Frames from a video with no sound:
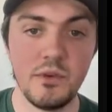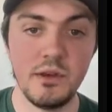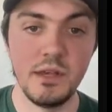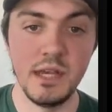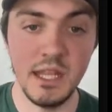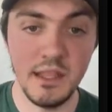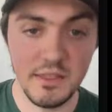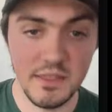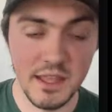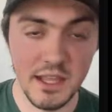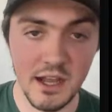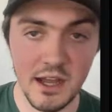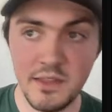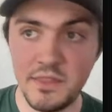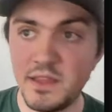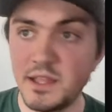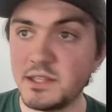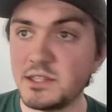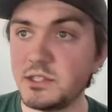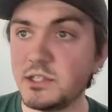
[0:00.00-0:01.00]
Neat thing
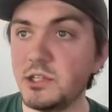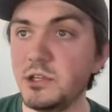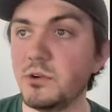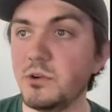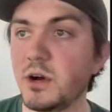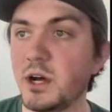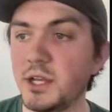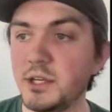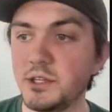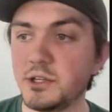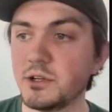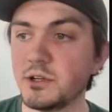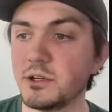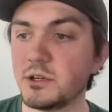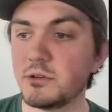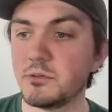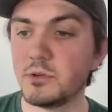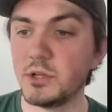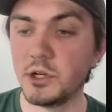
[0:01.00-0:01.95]
on this too, Hunter